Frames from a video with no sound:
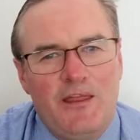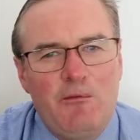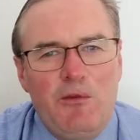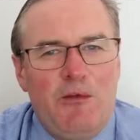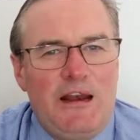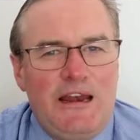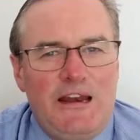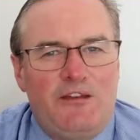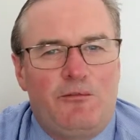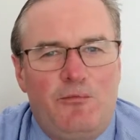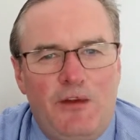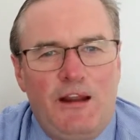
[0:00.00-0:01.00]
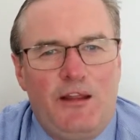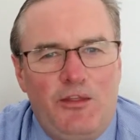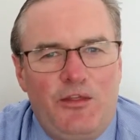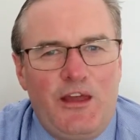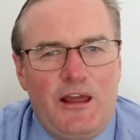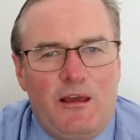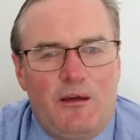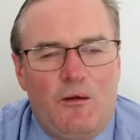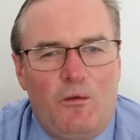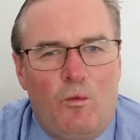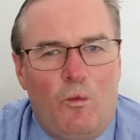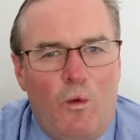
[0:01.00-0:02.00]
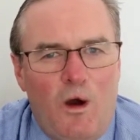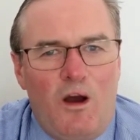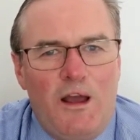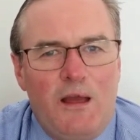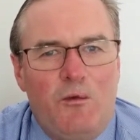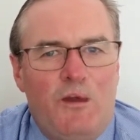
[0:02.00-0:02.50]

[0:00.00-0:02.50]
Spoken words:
then we really need to rethink why